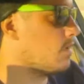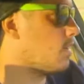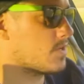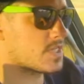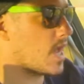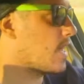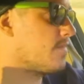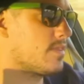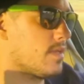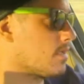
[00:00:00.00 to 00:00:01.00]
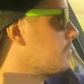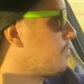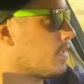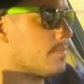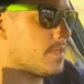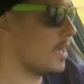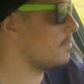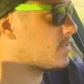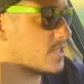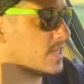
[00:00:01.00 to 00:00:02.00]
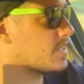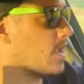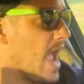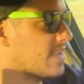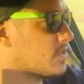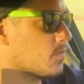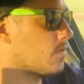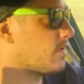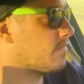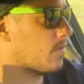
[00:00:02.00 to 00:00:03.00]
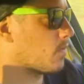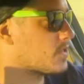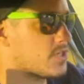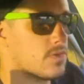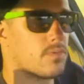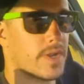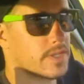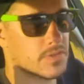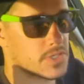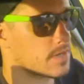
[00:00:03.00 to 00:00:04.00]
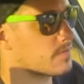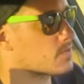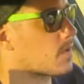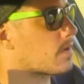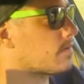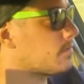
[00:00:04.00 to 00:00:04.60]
Just got everything plumbed up just as it would if it were just doing regular service work.